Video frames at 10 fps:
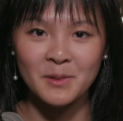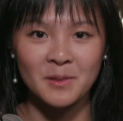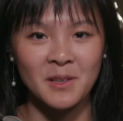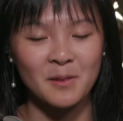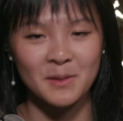So
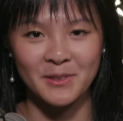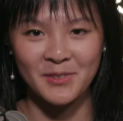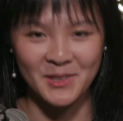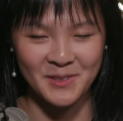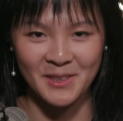he got really
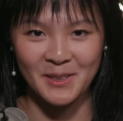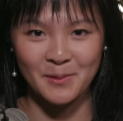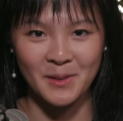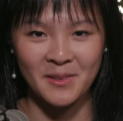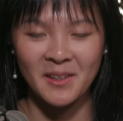frustrated
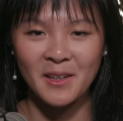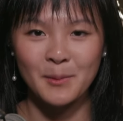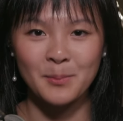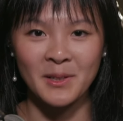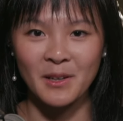with
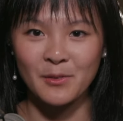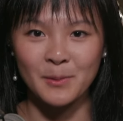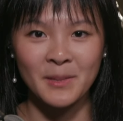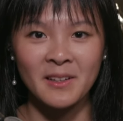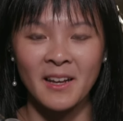big
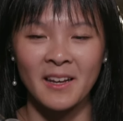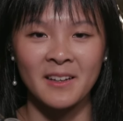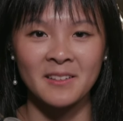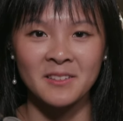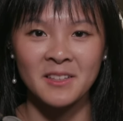government,
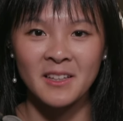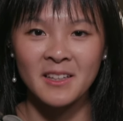and